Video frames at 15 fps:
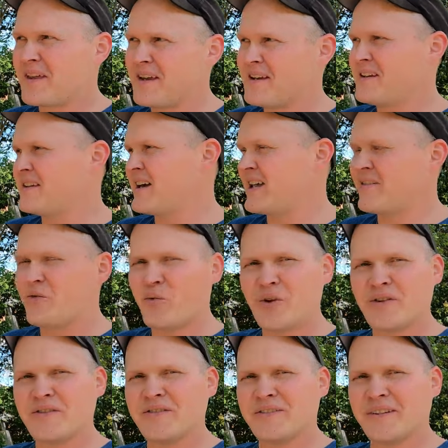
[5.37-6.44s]
think, kind of a
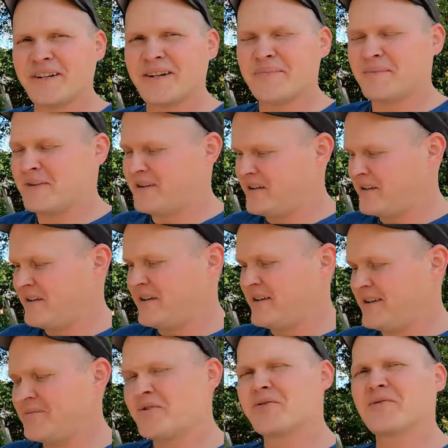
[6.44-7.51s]
weird setup.
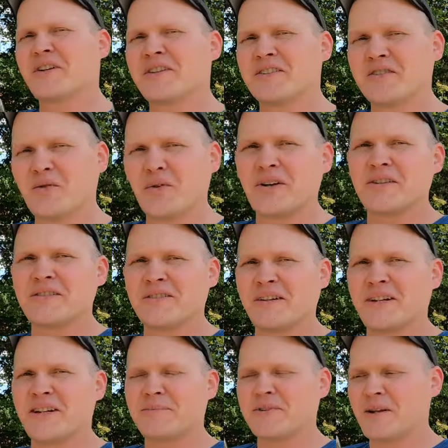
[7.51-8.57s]
I want to run a square
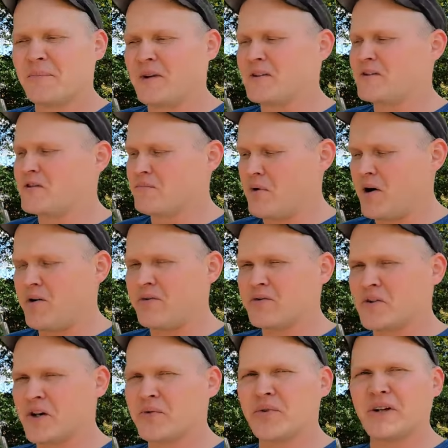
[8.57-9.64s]
setup, something small,
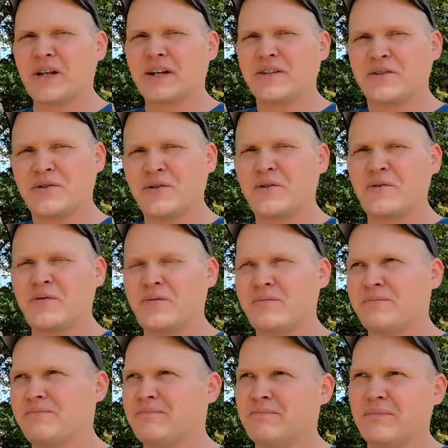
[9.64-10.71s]
so I can run like a
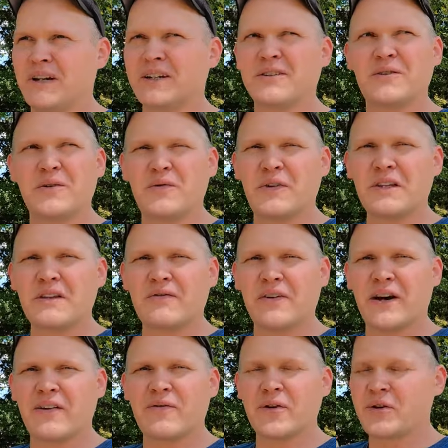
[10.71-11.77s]

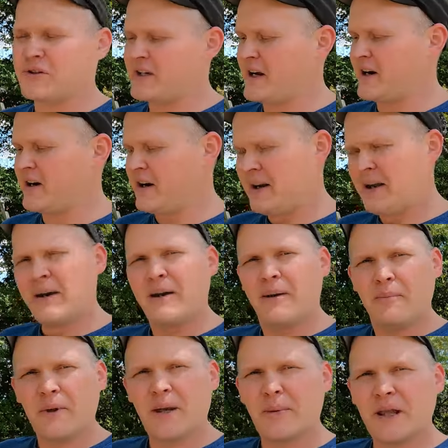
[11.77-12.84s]
255 rear tire,
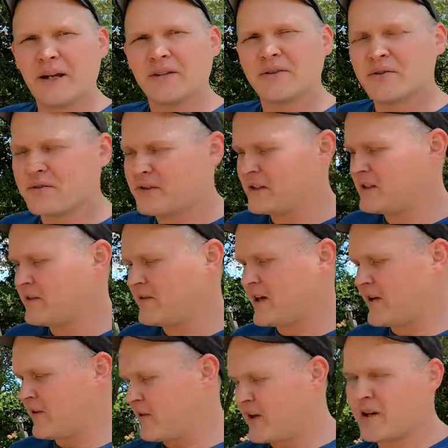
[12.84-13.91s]
maybe like a 265.
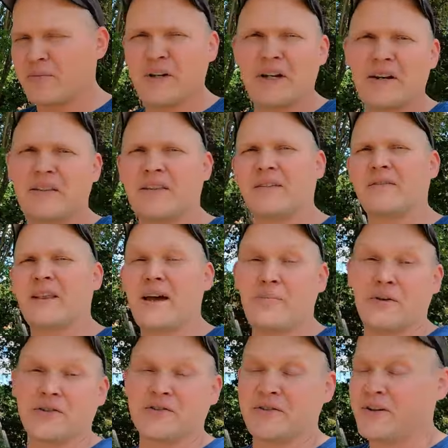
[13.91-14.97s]
I don't think I'm needing that
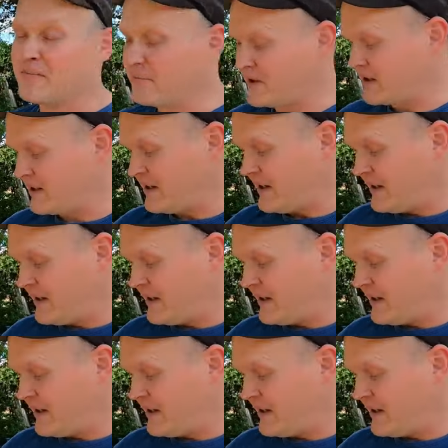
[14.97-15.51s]
much grip, but